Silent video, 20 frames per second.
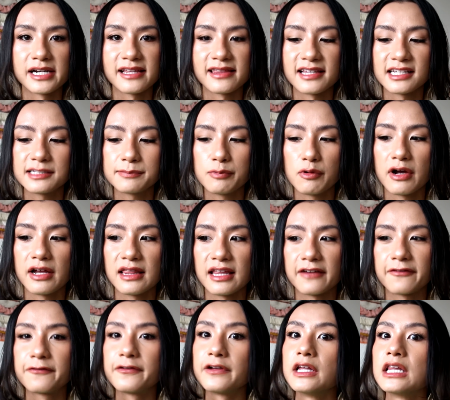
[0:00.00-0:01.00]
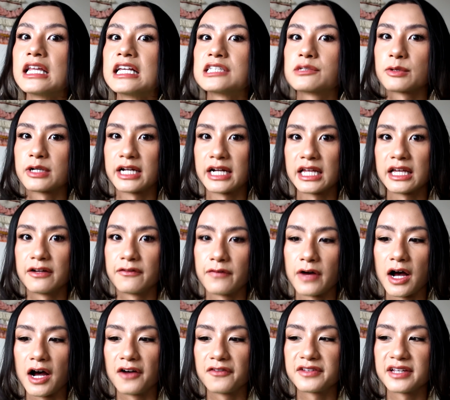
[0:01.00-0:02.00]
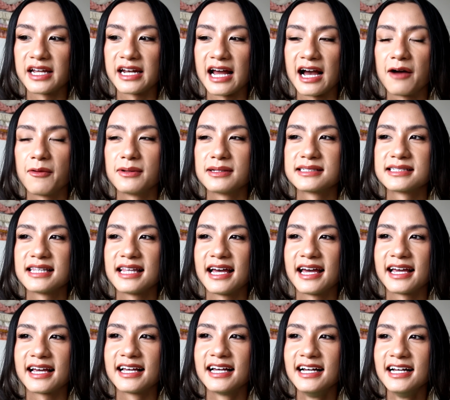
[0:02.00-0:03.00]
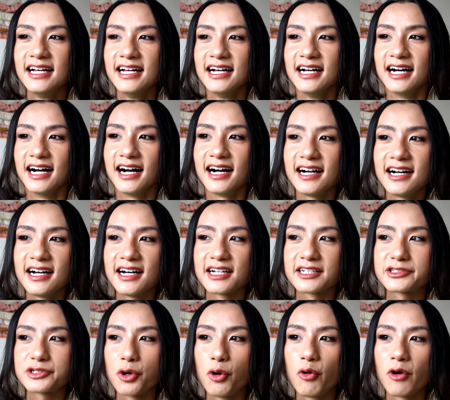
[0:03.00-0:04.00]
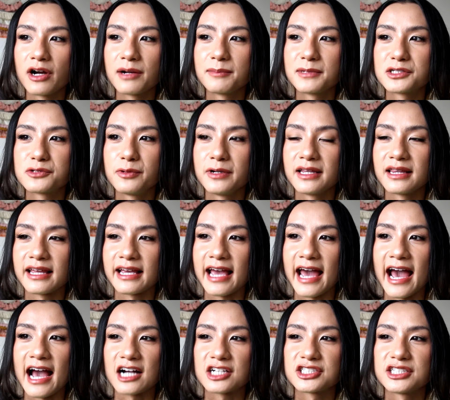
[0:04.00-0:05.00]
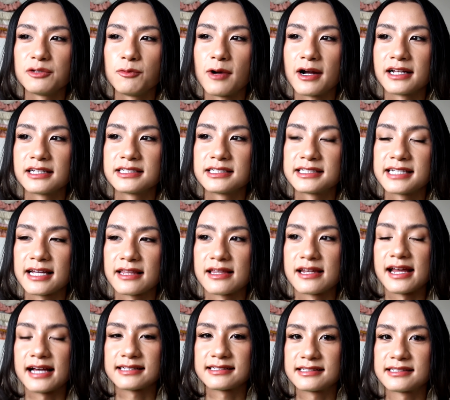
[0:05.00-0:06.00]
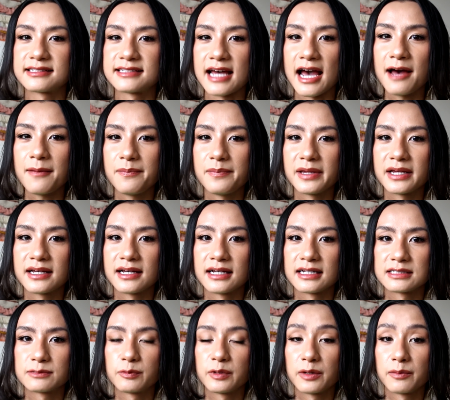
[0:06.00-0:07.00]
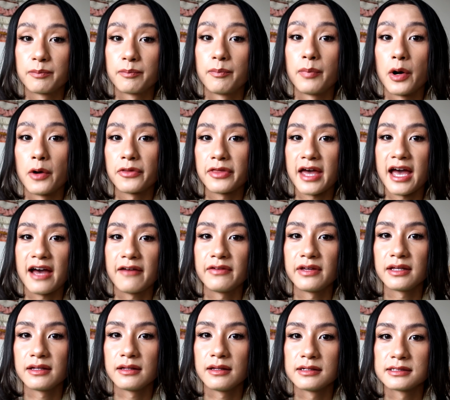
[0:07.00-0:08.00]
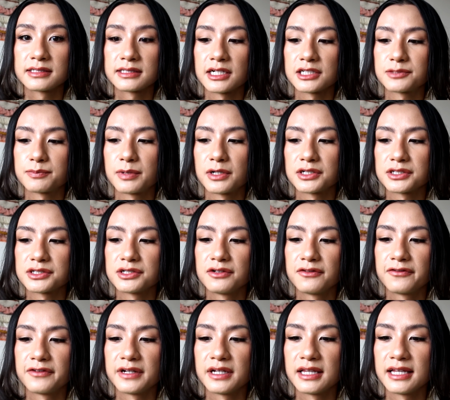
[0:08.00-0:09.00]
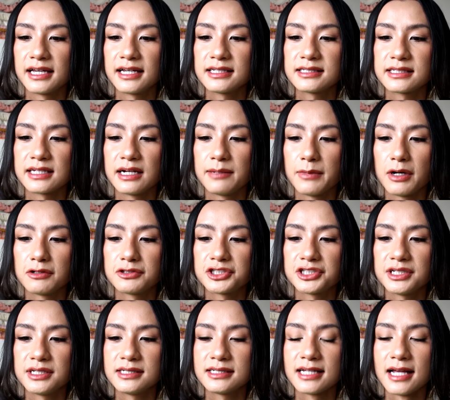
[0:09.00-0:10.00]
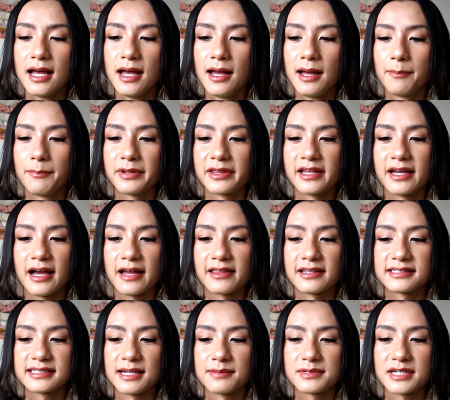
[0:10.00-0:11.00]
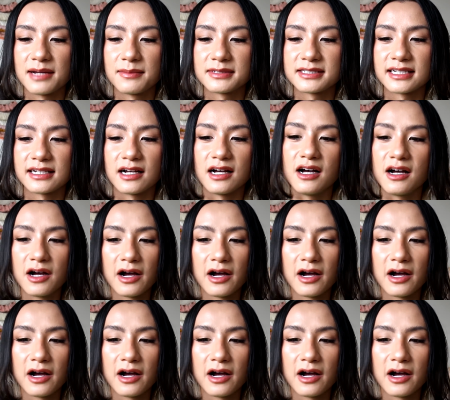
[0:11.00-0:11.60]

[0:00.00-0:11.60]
at this point, like feelings were getting involved, and I was like torn between like actually wanting to take the next step because we're both having such personal feelings and emotions. But then at the same time, it's like,